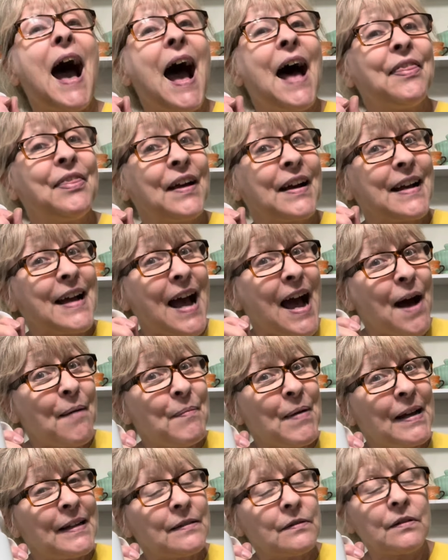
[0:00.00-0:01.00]
the
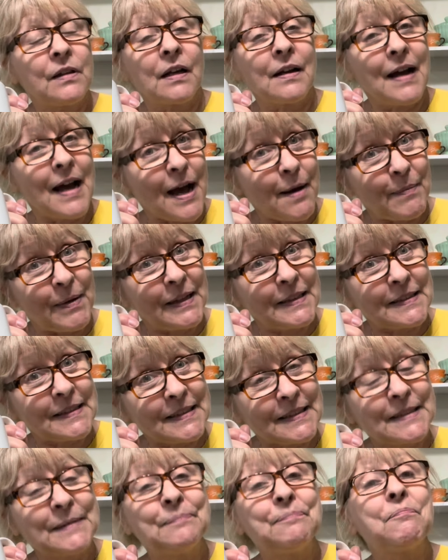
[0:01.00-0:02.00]
comment, the
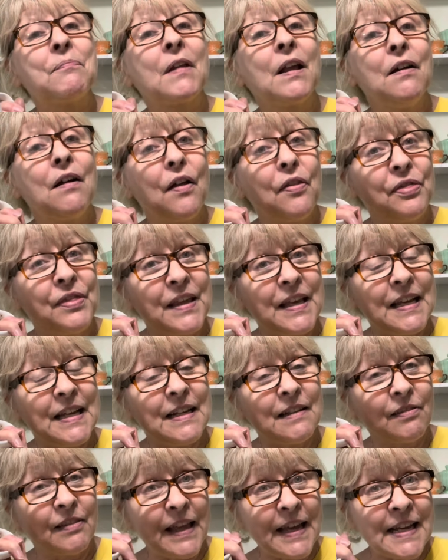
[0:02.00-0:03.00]
comments,
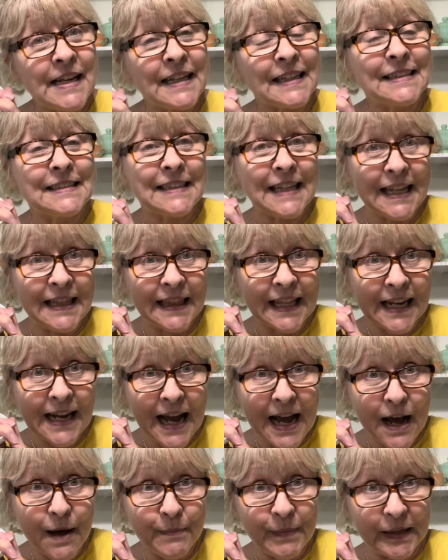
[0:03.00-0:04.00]
the link is in the
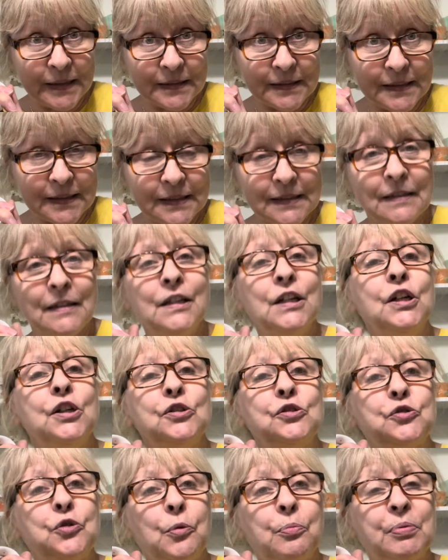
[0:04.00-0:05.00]
comments.
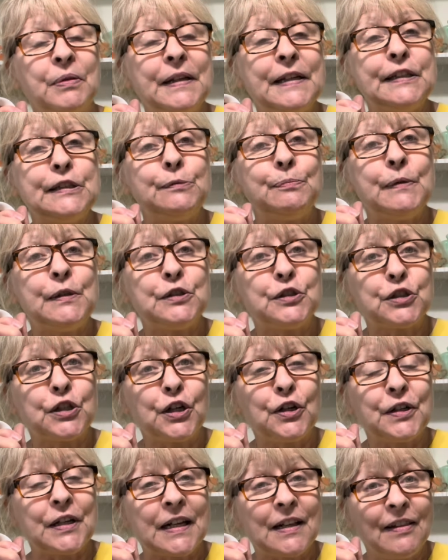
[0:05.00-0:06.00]
So please be
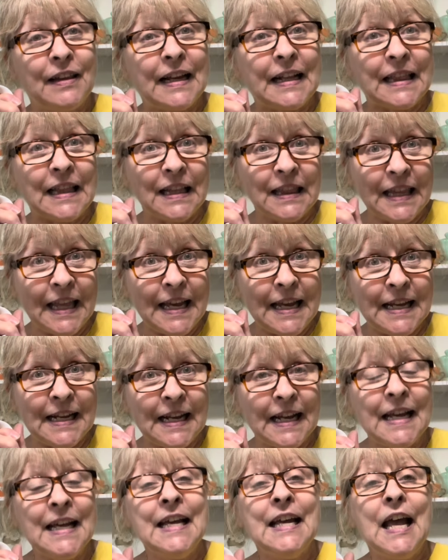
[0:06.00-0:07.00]
sure to click the
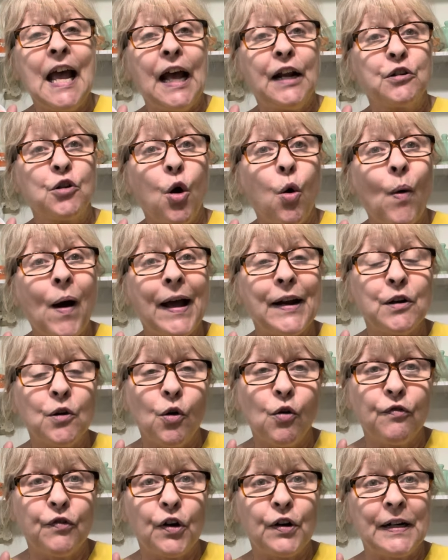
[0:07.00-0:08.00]
link and go on
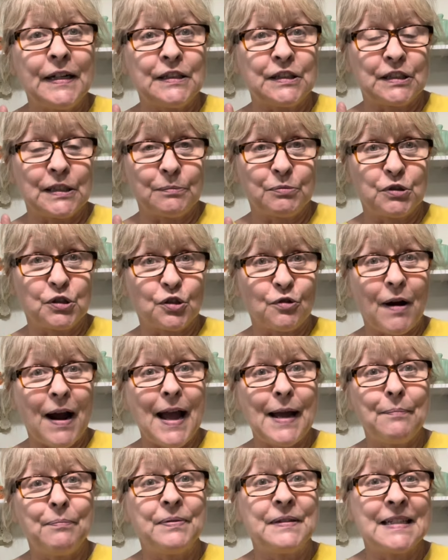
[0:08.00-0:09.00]
over and
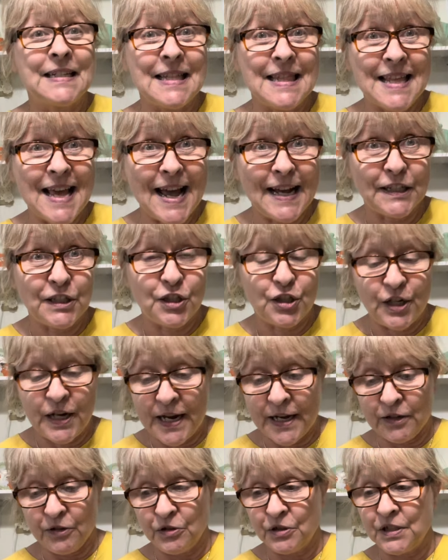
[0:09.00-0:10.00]
subscribe to that
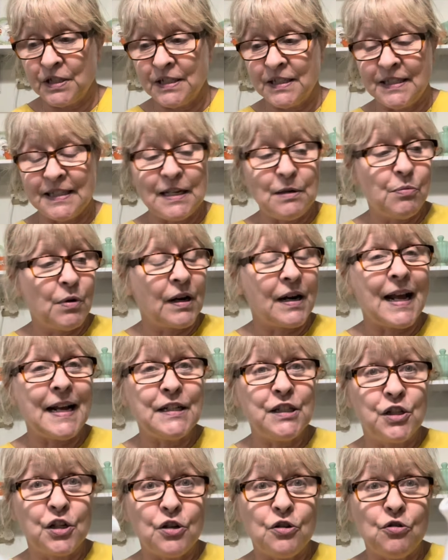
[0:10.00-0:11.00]
channel to see what I
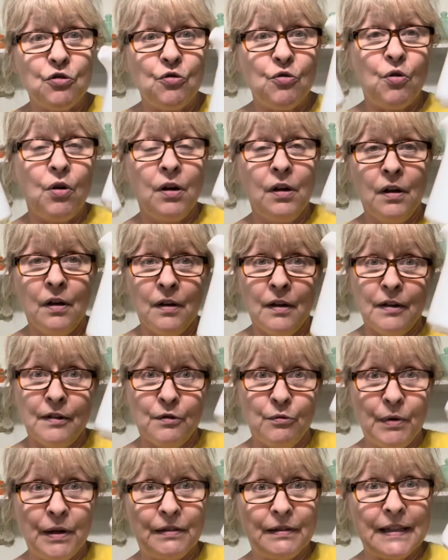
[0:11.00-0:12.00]
do
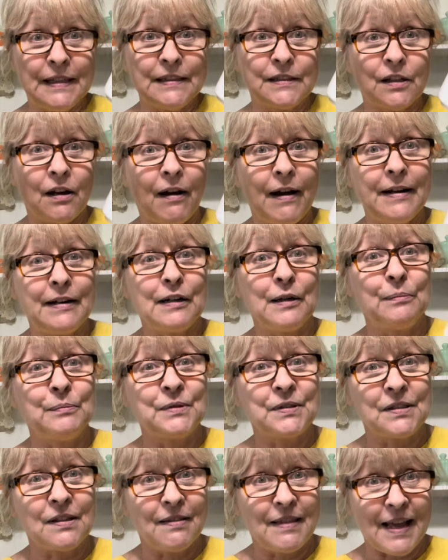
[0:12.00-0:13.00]
with these
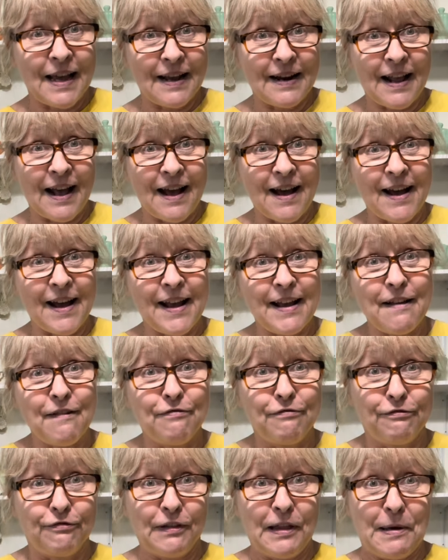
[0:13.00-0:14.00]
items that I
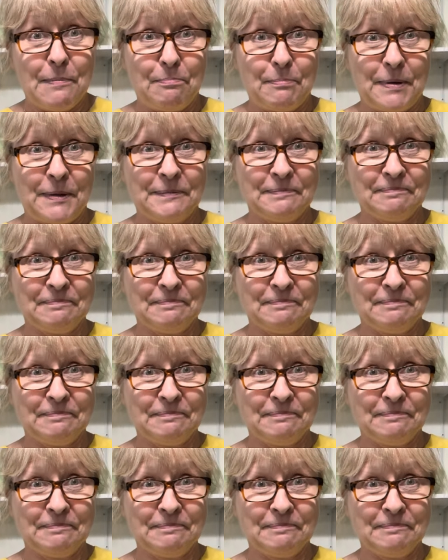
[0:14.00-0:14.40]
flip.